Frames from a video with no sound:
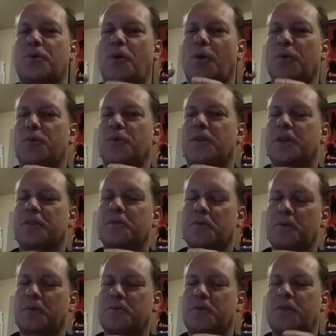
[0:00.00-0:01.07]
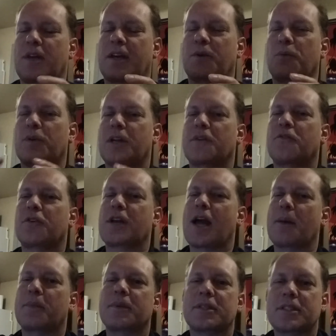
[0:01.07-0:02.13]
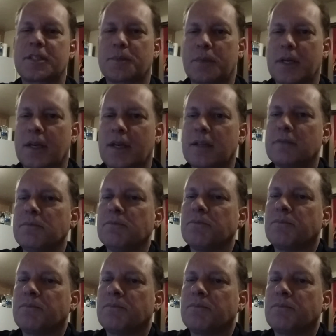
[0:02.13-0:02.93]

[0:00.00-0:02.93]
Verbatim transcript: go do this or go do that or whatever it happens to be.